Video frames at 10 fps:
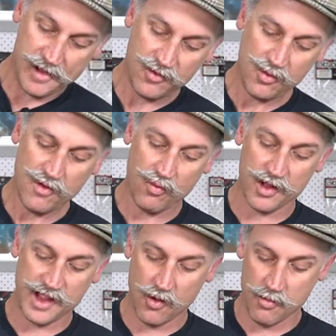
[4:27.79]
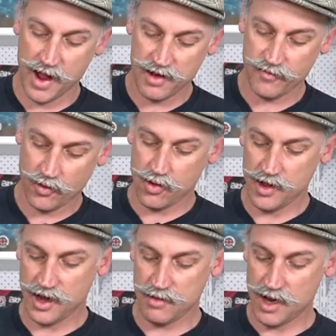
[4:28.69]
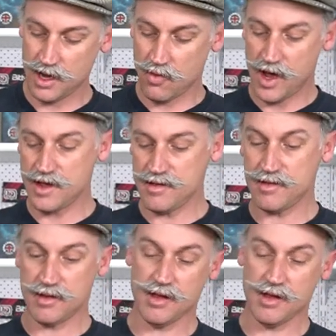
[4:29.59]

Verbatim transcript: sort of what they were made for in many ways,